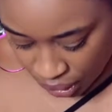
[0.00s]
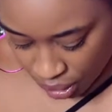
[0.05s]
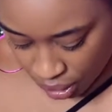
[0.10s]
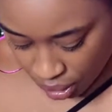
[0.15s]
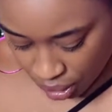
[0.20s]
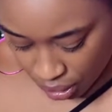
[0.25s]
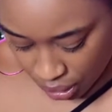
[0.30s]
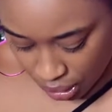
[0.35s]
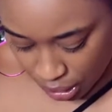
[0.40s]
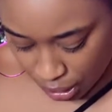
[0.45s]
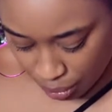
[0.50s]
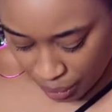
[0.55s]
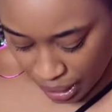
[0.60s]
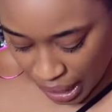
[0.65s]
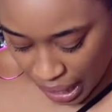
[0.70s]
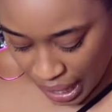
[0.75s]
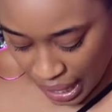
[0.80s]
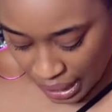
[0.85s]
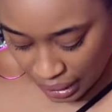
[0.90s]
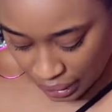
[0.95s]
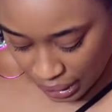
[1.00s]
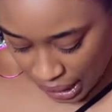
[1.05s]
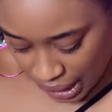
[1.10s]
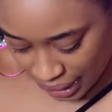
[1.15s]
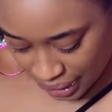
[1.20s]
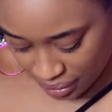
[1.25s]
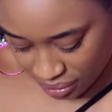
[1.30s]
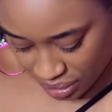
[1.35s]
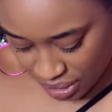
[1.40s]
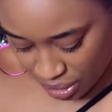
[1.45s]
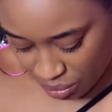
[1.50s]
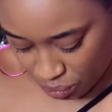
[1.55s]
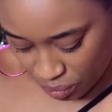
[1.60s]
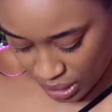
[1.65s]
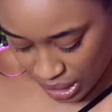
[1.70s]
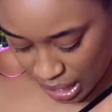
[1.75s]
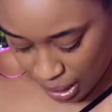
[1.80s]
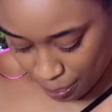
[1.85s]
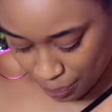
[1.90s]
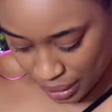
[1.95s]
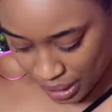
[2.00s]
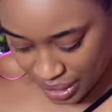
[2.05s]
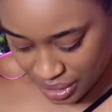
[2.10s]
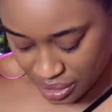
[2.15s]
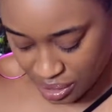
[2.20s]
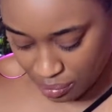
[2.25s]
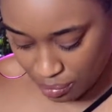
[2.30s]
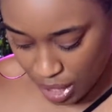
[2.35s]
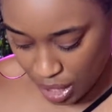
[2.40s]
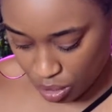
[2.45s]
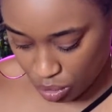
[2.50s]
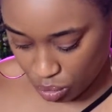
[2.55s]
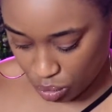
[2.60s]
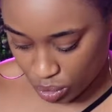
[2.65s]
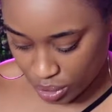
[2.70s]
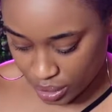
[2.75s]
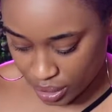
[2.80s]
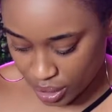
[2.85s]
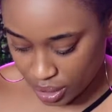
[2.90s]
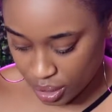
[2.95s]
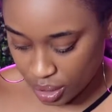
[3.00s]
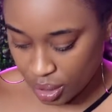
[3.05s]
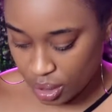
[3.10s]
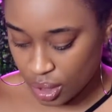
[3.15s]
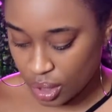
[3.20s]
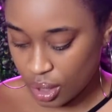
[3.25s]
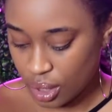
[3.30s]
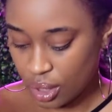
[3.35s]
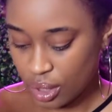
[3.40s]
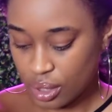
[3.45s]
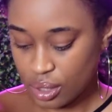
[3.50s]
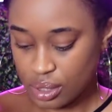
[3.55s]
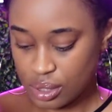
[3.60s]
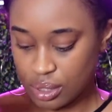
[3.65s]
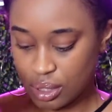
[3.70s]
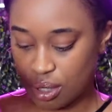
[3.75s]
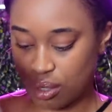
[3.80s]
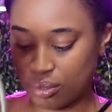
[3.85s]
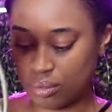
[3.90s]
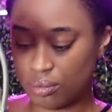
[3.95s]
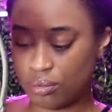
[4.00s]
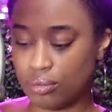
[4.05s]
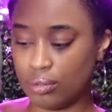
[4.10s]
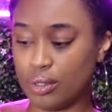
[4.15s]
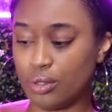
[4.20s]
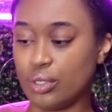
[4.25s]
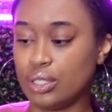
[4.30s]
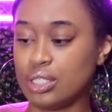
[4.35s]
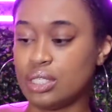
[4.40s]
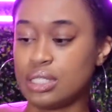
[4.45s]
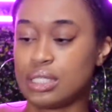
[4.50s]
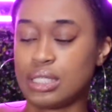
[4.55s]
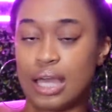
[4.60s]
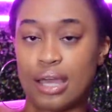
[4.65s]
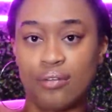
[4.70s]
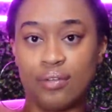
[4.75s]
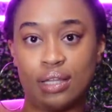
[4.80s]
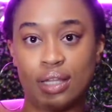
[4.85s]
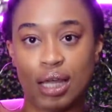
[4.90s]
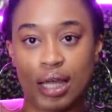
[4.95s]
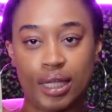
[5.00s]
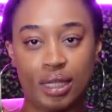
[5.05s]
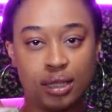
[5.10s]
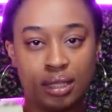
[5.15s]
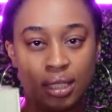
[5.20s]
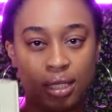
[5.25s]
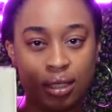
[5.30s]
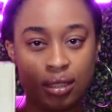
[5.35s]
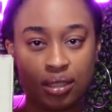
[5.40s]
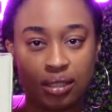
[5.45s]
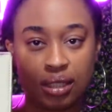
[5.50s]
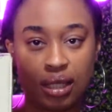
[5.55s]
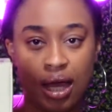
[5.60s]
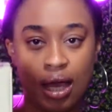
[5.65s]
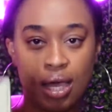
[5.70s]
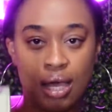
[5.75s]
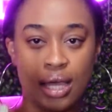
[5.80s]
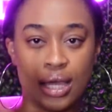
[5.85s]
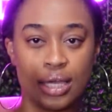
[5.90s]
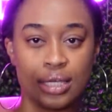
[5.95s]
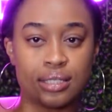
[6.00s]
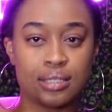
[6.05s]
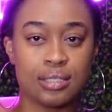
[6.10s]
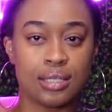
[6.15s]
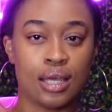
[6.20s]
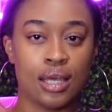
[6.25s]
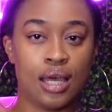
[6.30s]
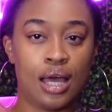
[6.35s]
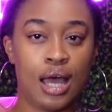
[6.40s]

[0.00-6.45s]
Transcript: I like that when I placed my order, so just have it like this, guys.